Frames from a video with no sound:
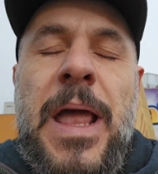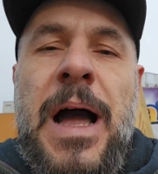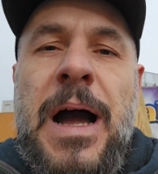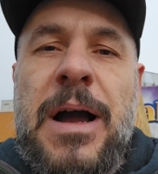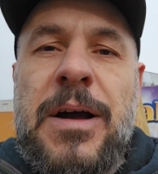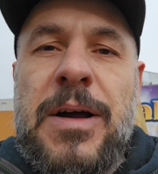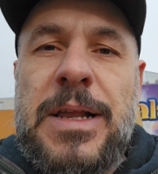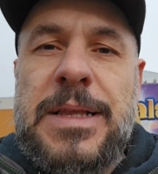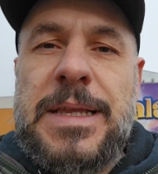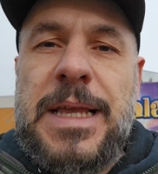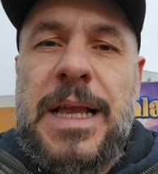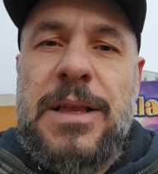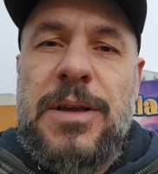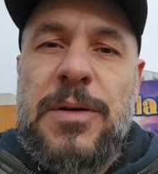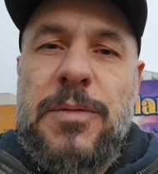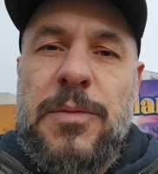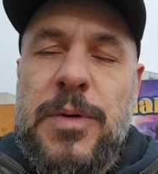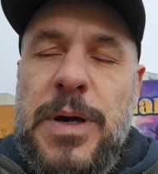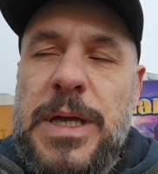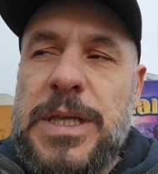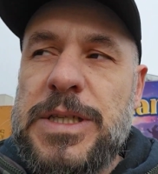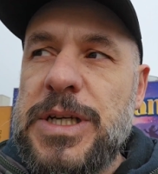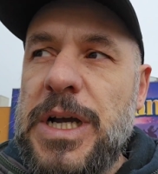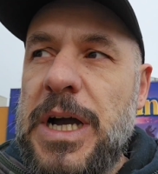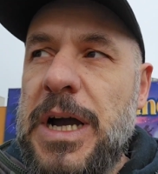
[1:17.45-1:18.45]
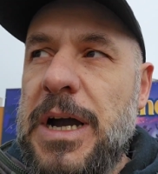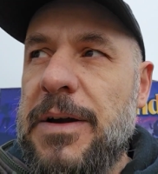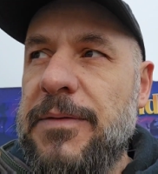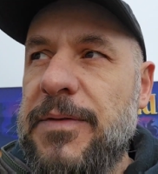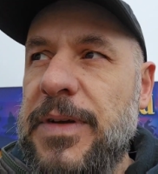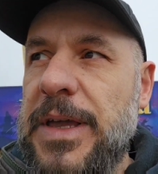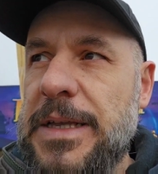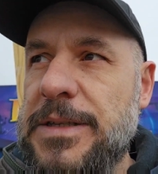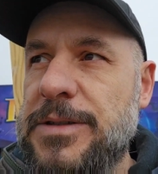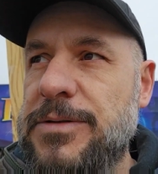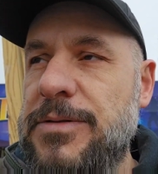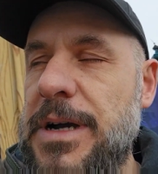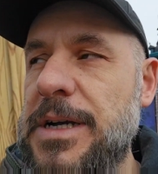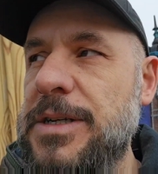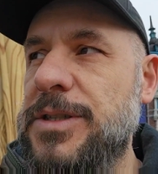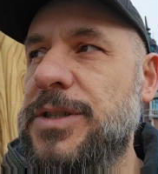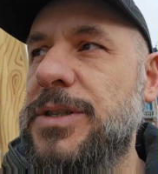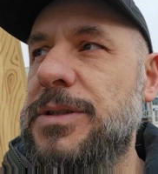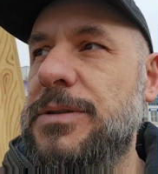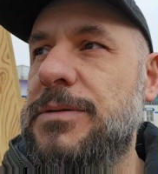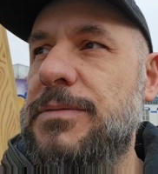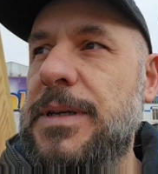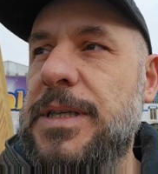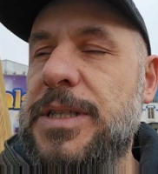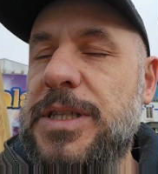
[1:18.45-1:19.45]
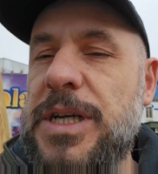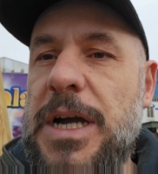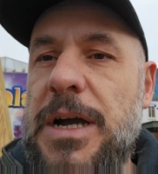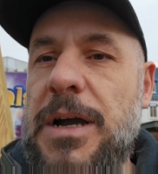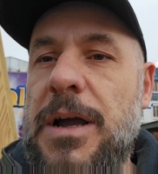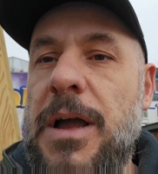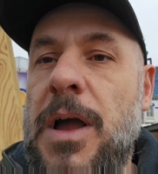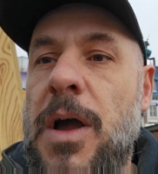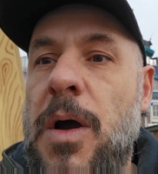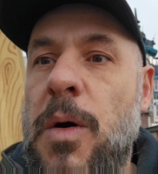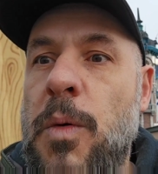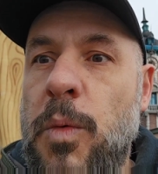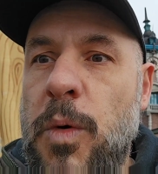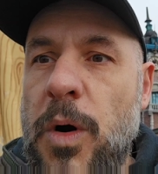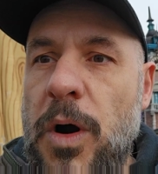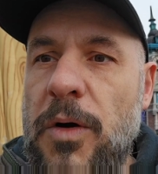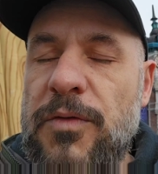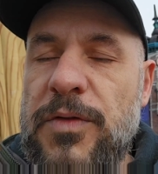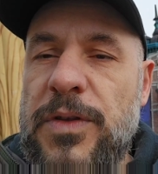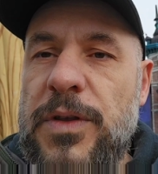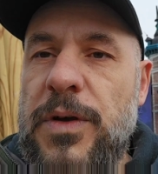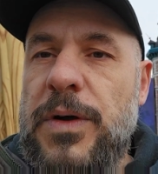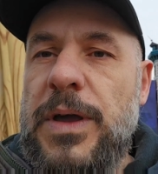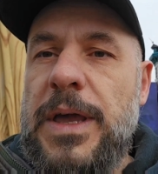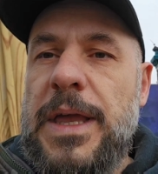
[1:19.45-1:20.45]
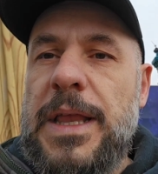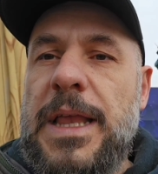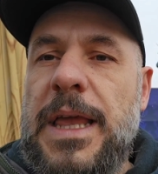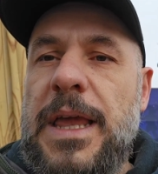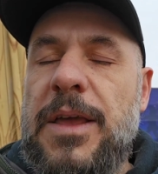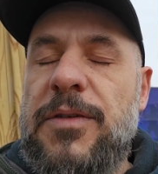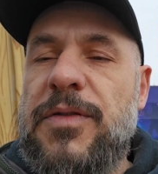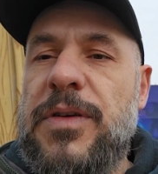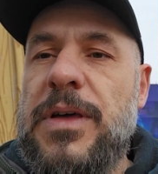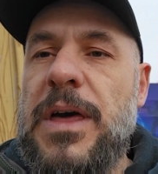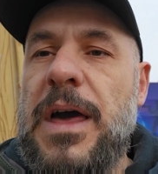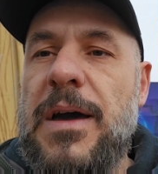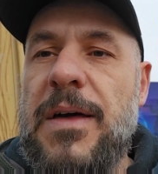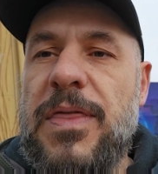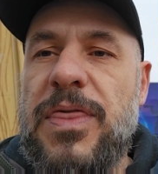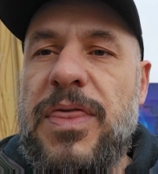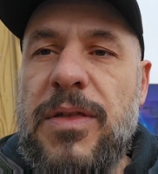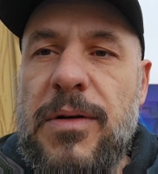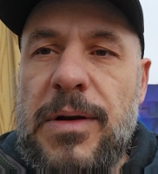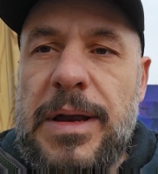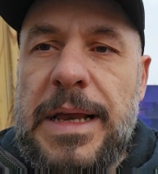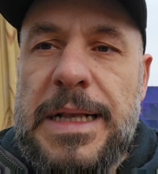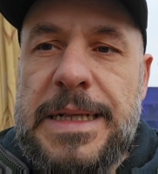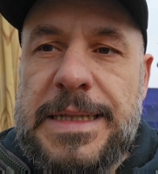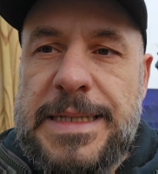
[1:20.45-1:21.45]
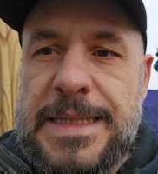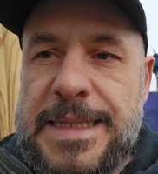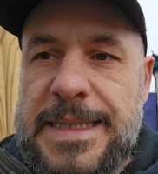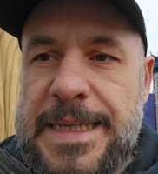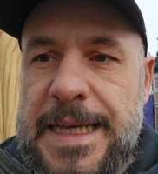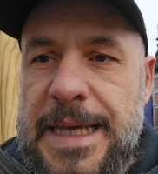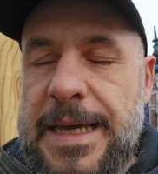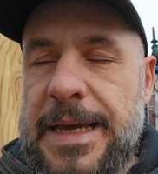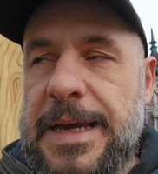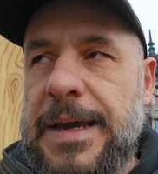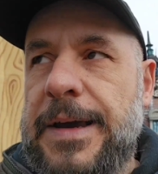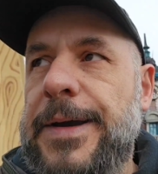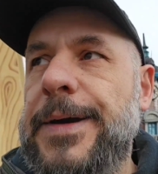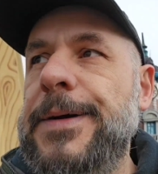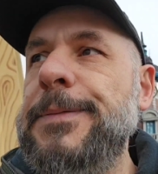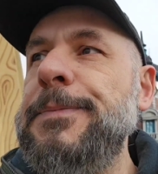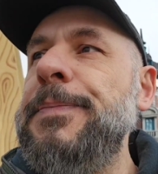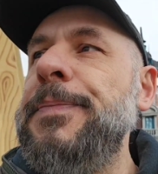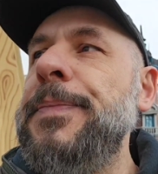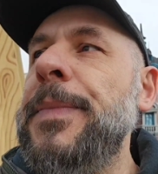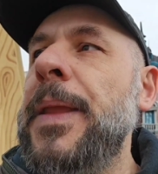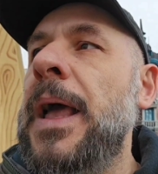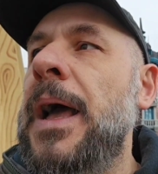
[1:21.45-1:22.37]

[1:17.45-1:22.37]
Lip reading: I'm gonna tell you which are the attractions which are worth doing if you're a thrill seeker.